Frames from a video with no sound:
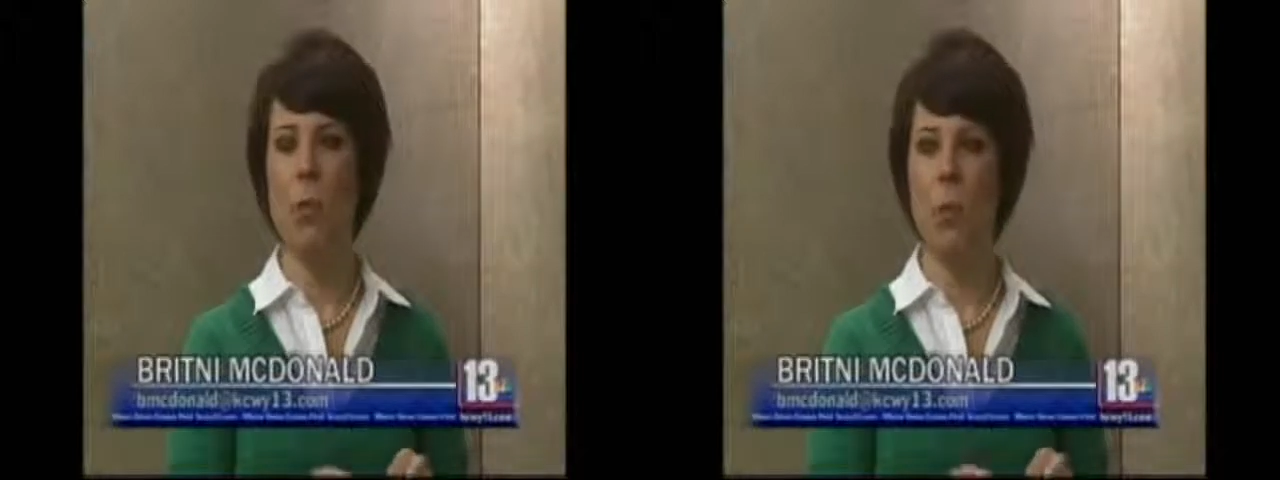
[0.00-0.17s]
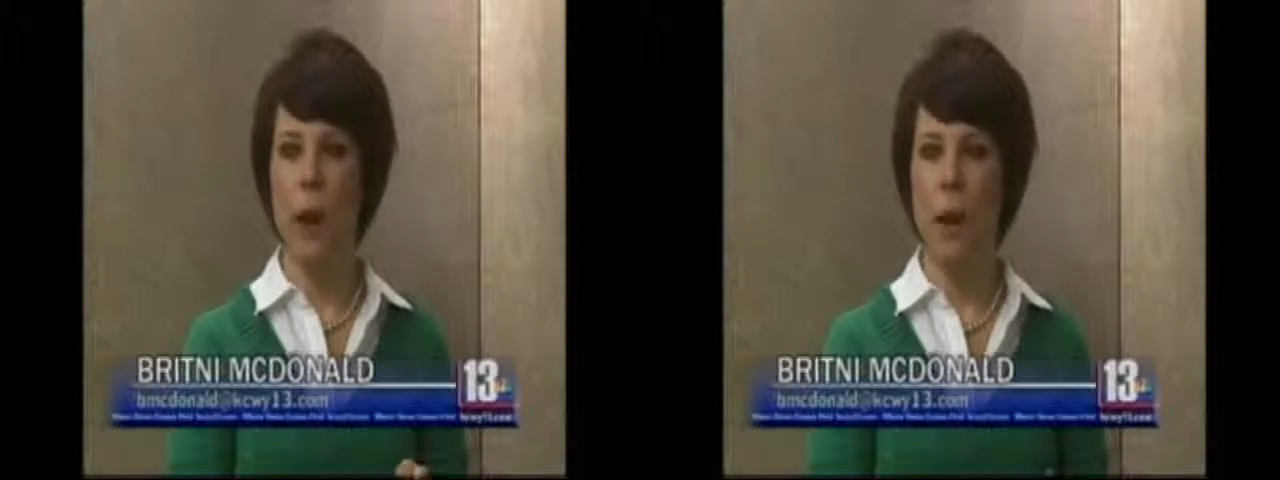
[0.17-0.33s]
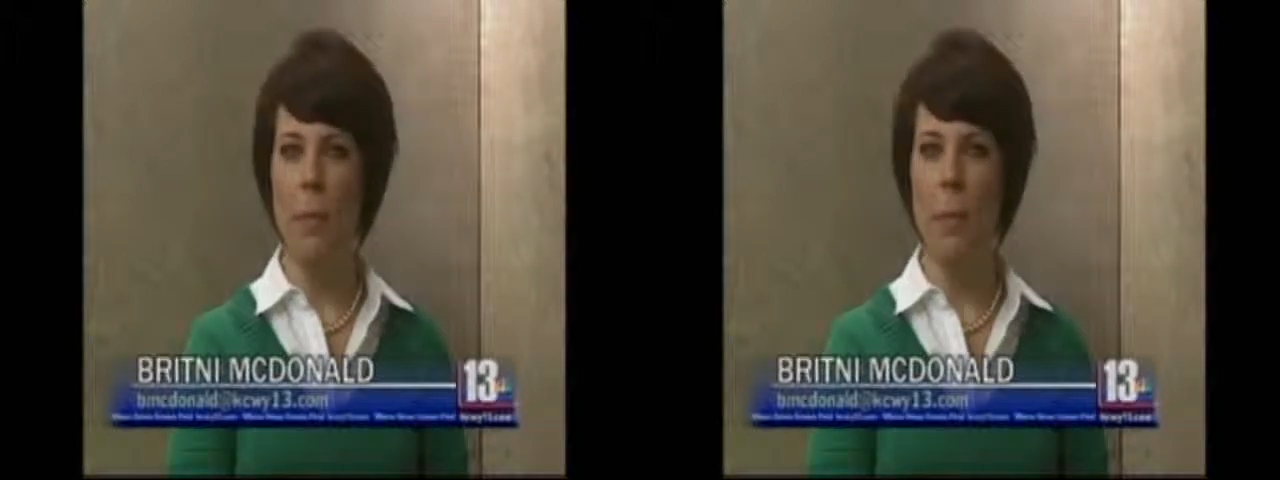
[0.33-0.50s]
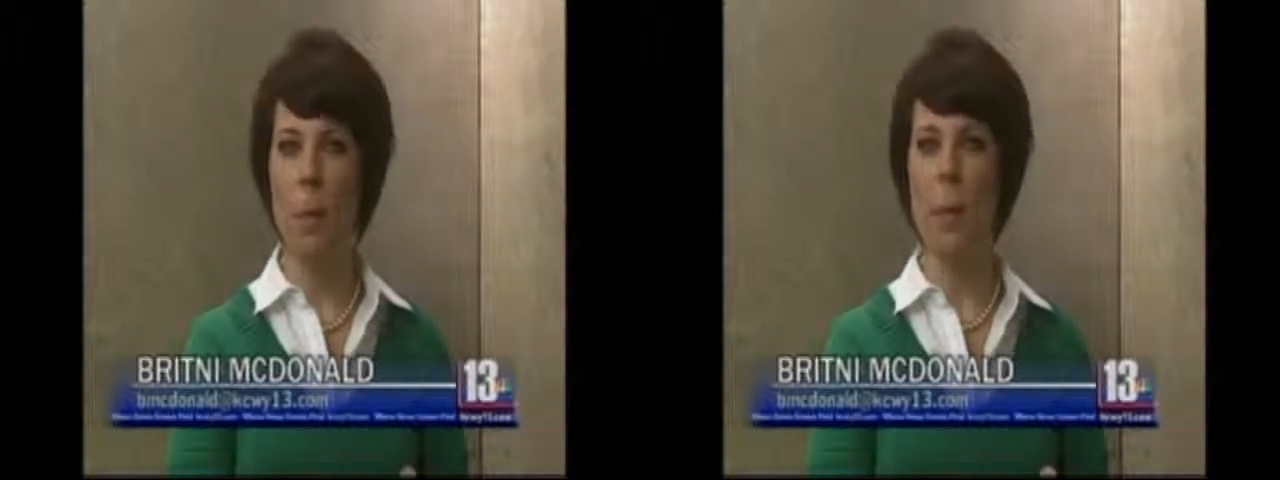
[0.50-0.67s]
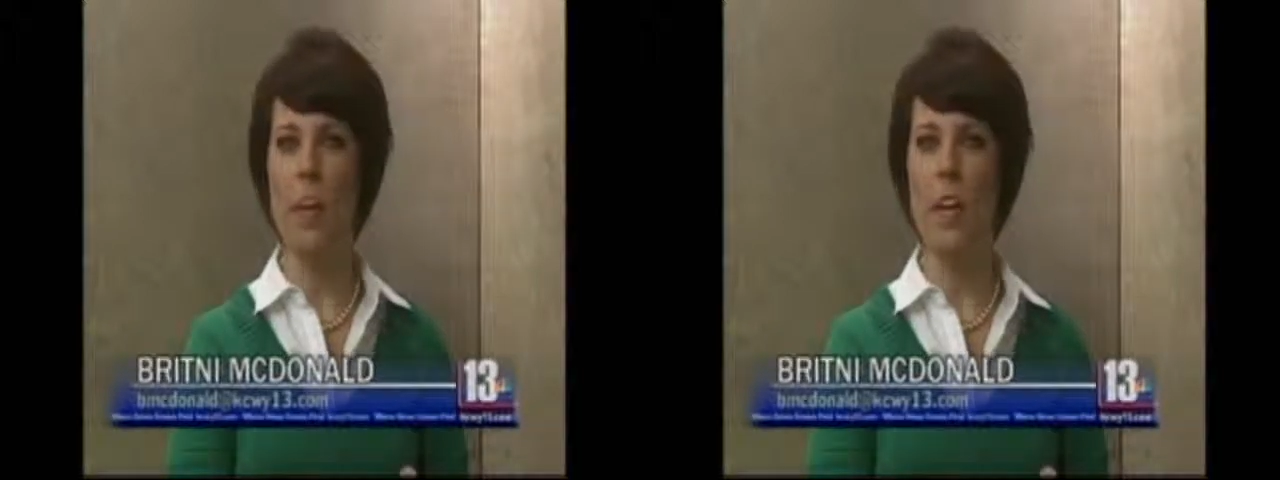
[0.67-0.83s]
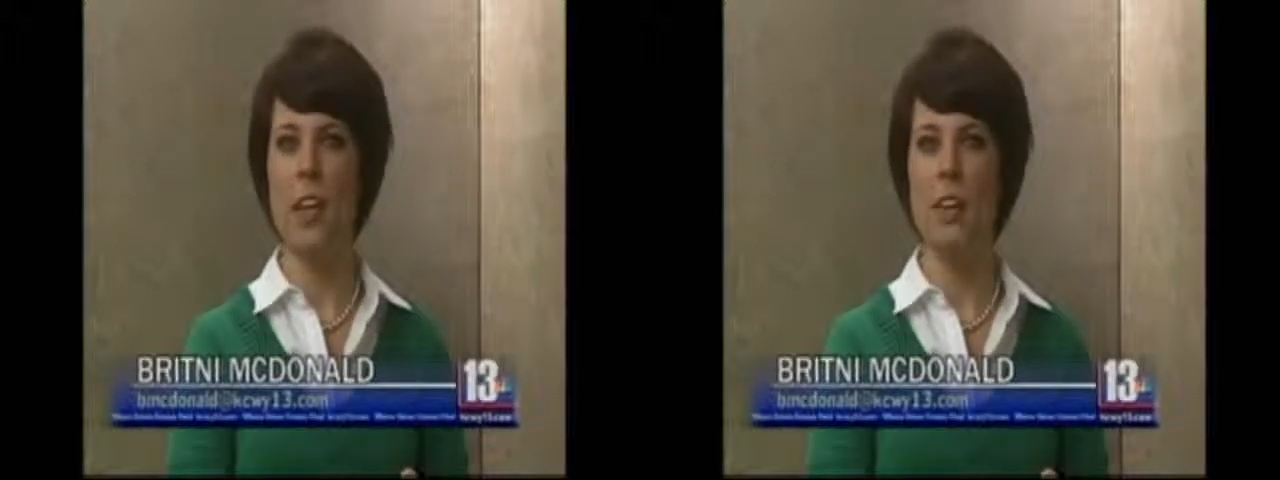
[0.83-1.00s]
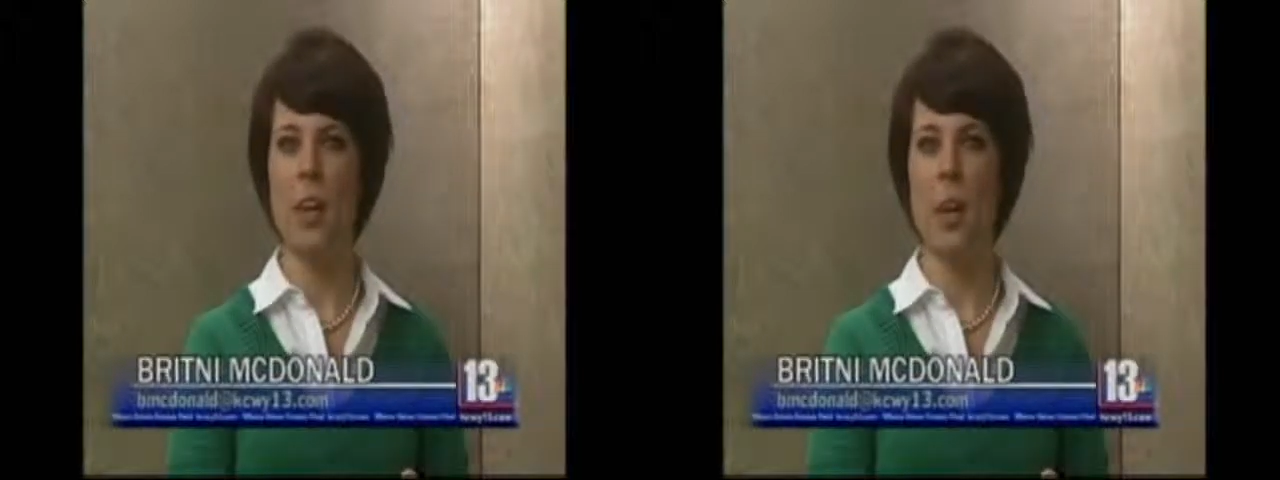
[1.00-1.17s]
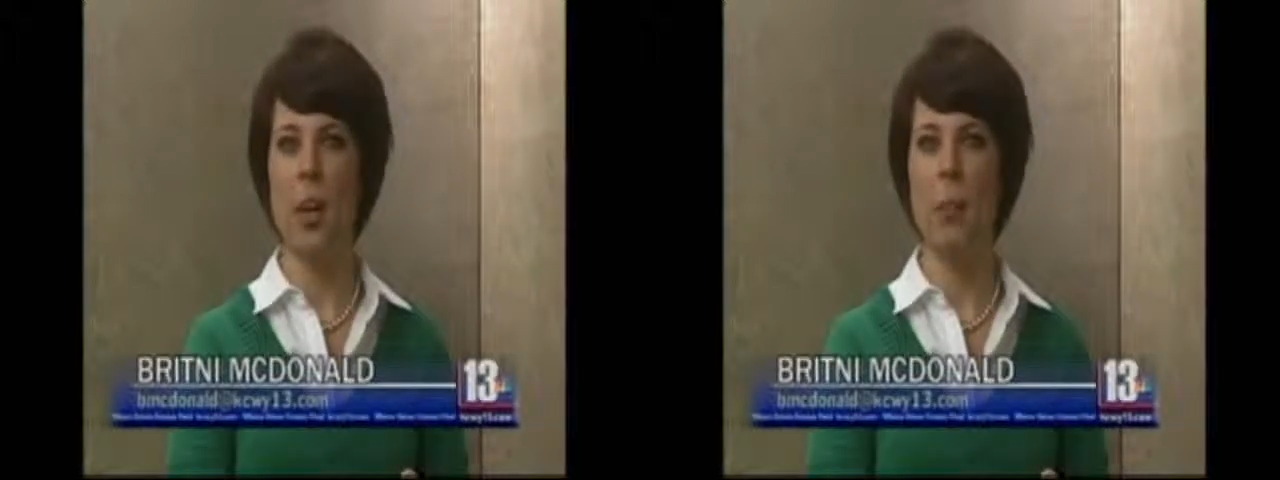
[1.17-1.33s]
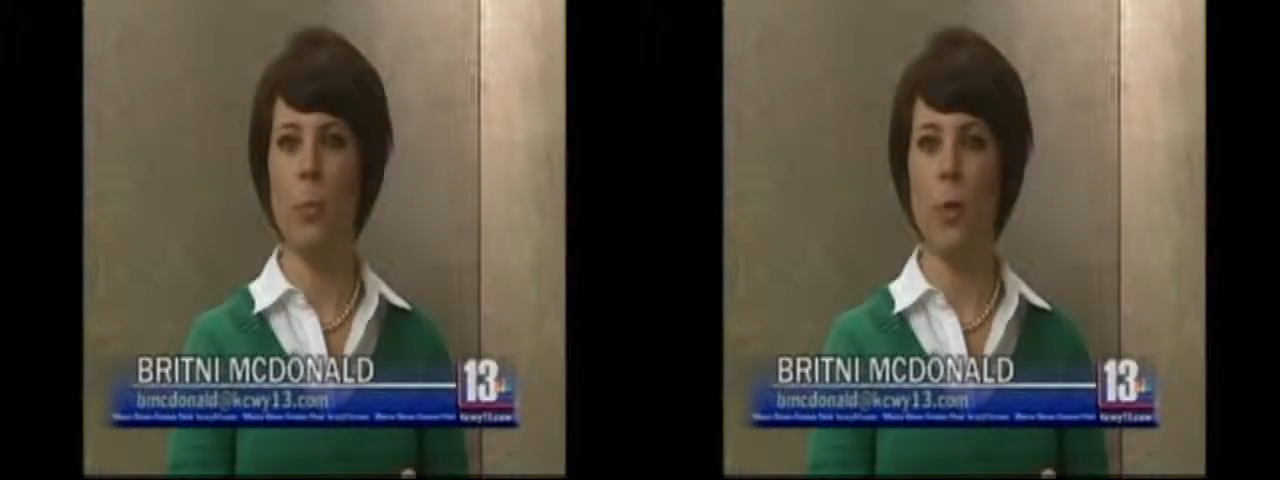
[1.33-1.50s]
probably won't be hit as
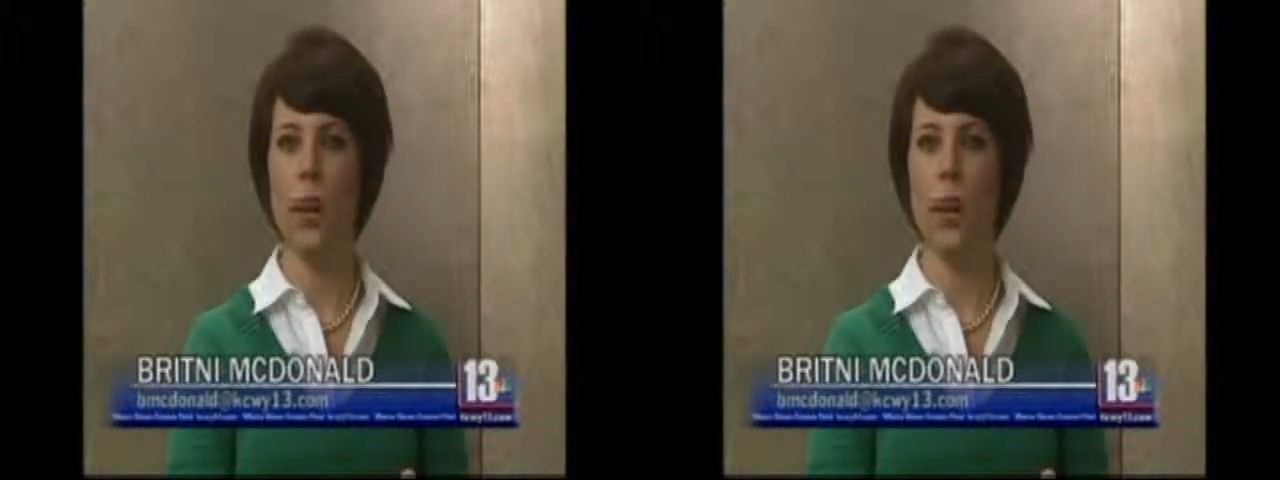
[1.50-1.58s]
hard,